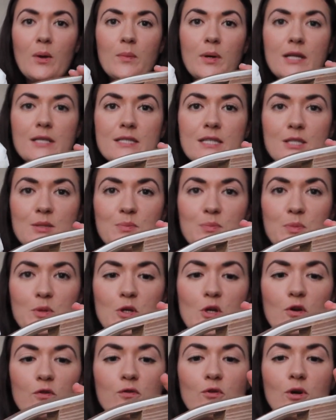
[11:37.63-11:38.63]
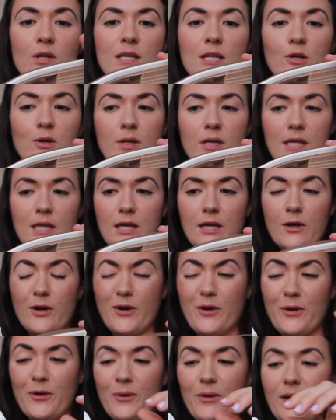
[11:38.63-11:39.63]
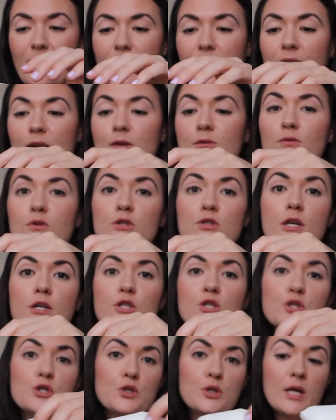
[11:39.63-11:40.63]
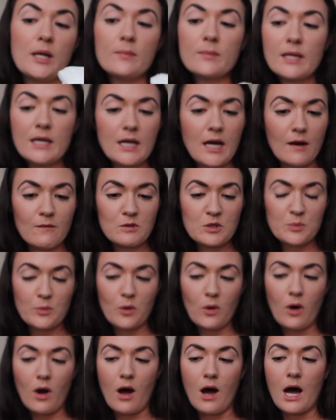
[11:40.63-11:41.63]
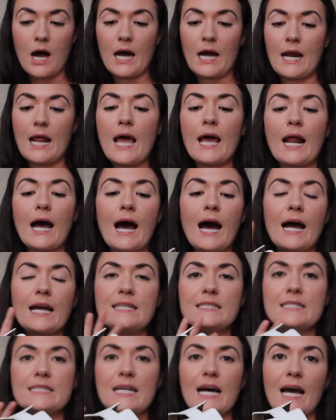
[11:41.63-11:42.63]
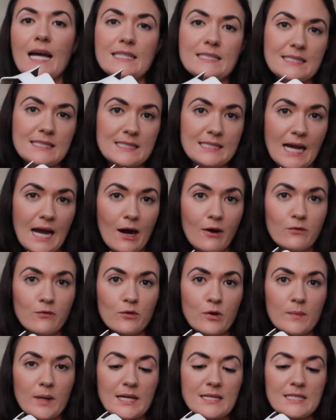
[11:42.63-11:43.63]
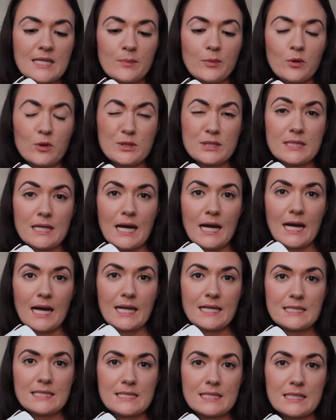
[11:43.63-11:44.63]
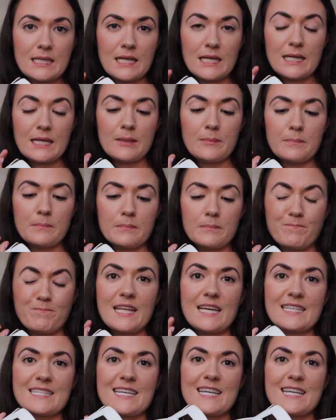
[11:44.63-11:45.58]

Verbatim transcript: But it's this beautiful little heel. It was extremely comfortable on, and I sized down from my typical size. This